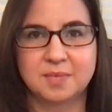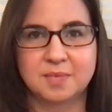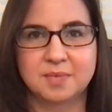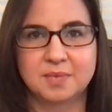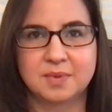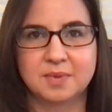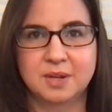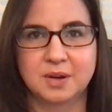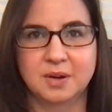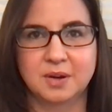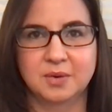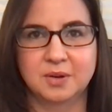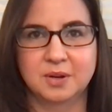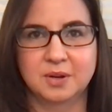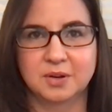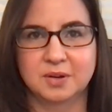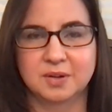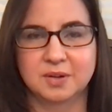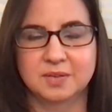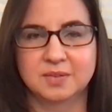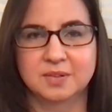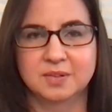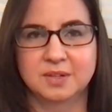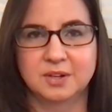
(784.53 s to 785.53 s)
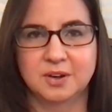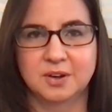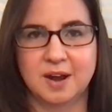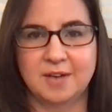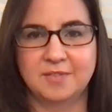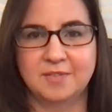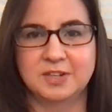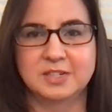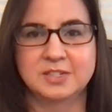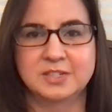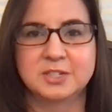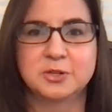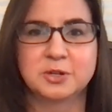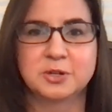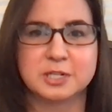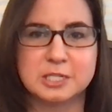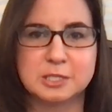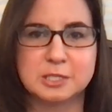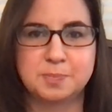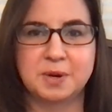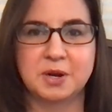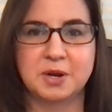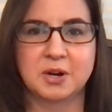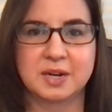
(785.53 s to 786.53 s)
you're having to
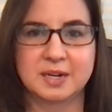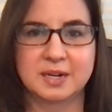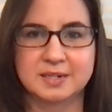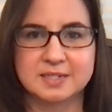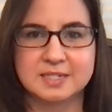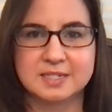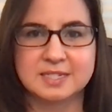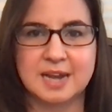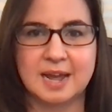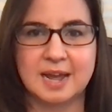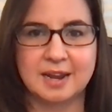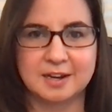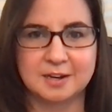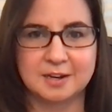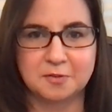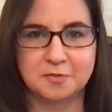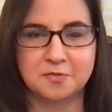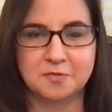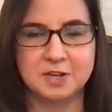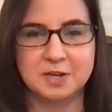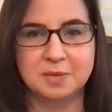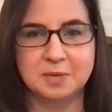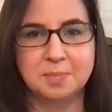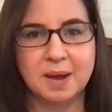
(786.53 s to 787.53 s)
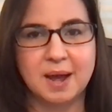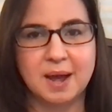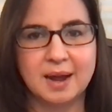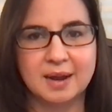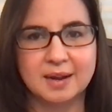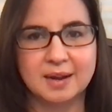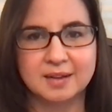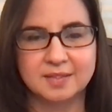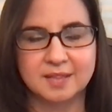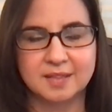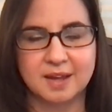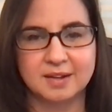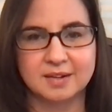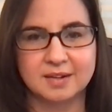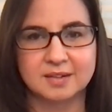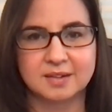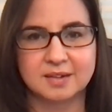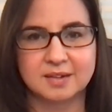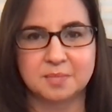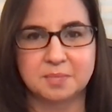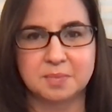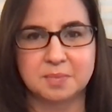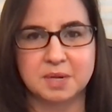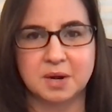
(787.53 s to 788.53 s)
experience negative feedback, and that
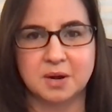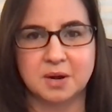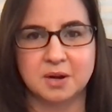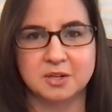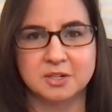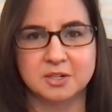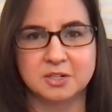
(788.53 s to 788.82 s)
can be hard